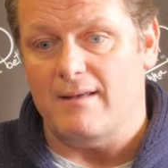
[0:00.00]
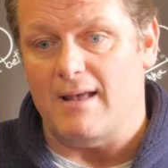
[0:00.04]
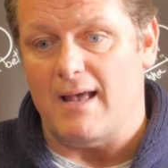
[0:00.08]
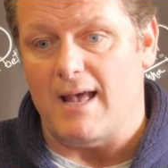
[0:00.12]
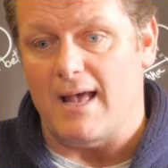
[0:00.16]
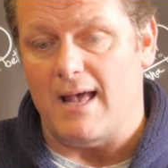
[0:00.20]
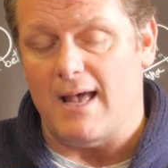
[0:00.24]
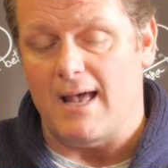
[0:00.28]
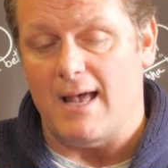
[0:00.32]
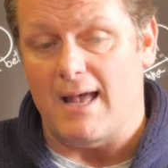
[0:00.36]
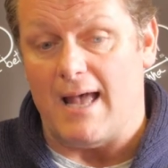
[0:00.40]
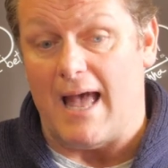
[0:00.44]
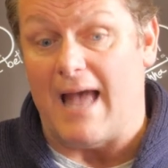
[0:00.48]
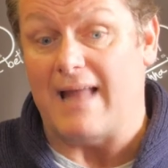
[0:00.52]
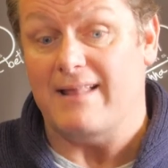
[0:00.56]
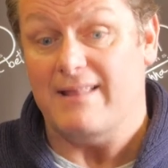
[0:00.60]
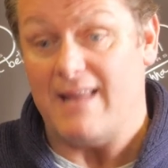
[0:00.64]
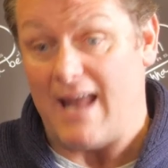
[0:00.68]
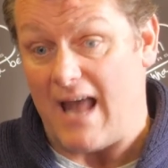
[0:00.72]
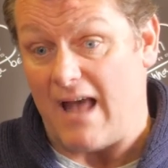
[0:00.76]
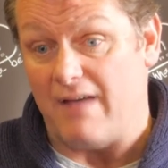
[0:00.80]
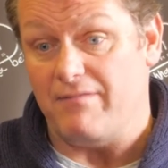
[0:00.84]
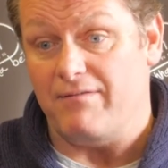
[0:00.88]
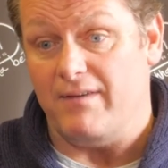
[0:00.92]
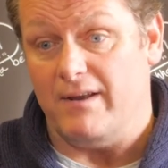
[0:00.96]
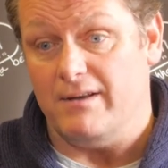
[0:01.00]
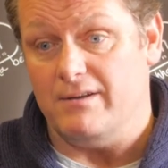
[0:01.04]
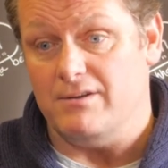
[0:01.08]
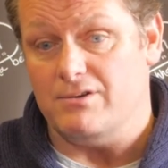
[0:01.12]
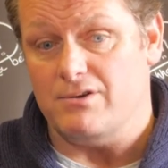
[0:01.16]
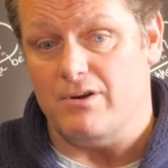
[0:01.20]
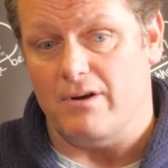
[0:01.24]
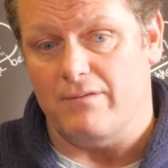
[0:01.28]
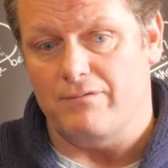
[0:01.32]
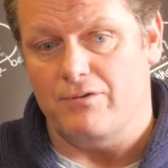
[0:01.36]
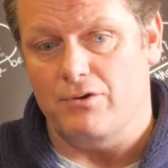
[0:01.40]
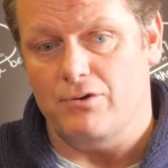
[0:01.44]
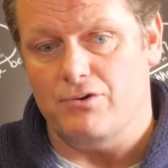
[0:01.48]
and the IFA
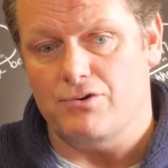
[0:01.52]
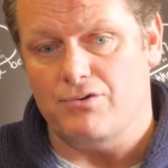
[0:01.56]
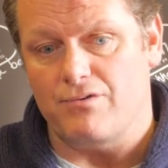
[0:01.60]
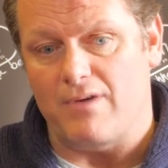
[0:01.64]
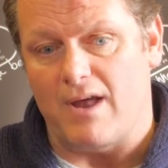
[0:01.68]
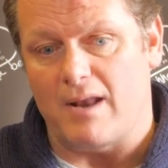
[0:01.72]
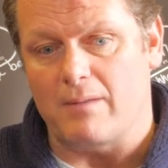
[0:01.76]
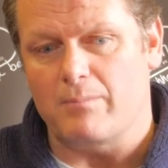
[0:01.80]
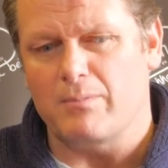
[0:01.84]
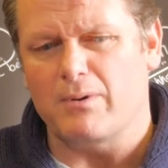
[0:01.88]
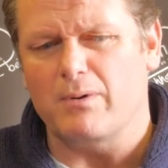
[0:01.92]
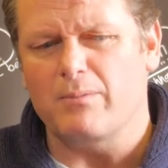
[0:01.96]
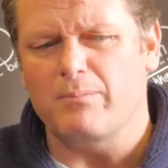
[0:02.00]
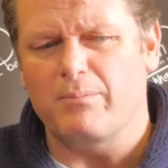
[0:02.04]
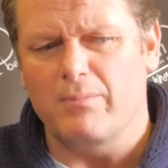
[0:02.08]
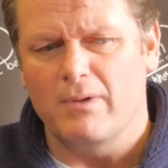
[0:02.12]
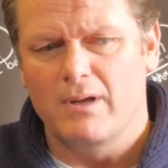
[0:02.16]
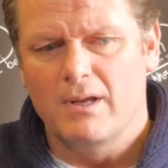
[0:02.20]
deserve huge credit, but